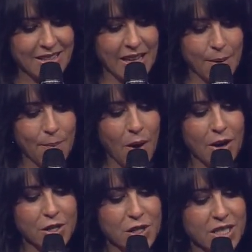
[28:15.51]
They
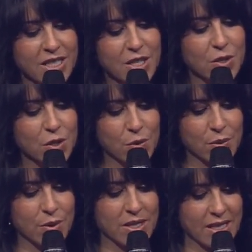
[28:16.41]
marched into
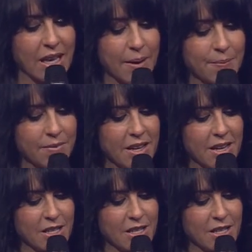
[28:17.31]
Jerusalem